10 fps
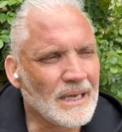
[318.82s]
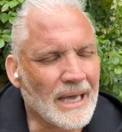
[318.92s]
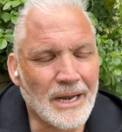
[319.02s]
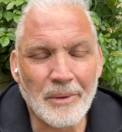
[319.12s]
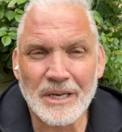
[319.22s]

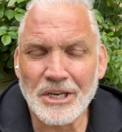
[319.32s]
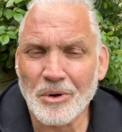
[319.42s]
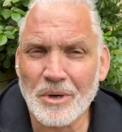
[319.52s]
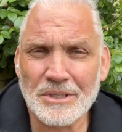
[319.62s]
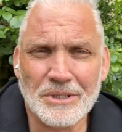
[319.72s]
Anyway, I didn't know
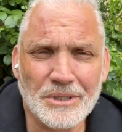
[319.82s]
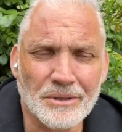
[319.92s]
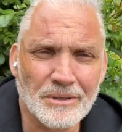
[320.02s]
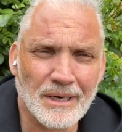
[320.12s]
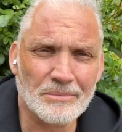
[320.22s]
what to
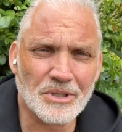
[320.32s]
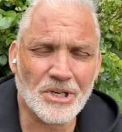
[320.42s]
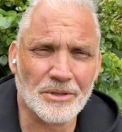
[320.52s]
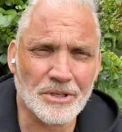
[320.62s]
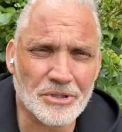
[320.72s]
do. I'm just
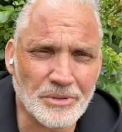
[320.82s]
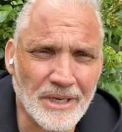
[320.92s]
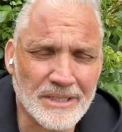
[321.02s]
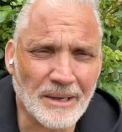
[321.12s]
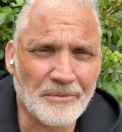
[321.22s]
on the
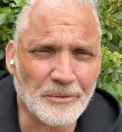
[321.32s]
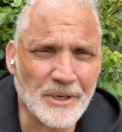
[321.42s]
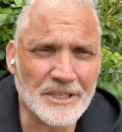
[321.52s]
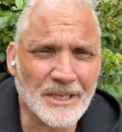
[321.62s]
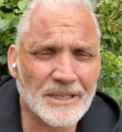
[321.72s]
streets, I'm
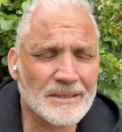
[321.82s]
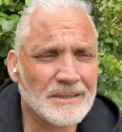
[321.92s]
freezing.